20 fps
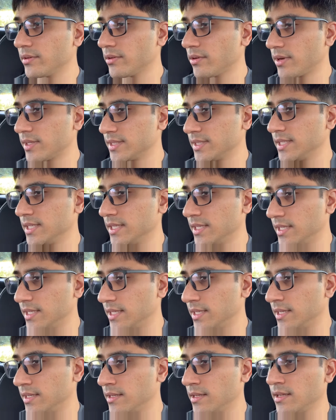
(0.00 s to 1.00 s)
on
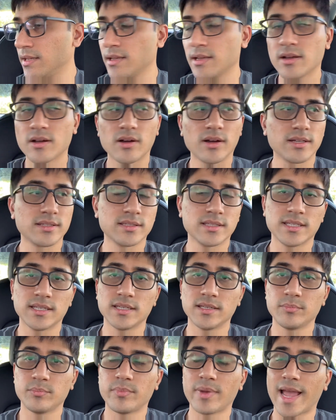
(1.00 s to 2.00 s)
the
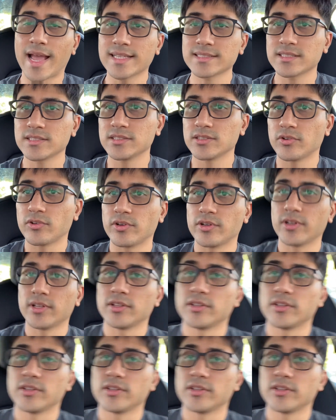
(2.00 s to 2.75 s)
passenger or on the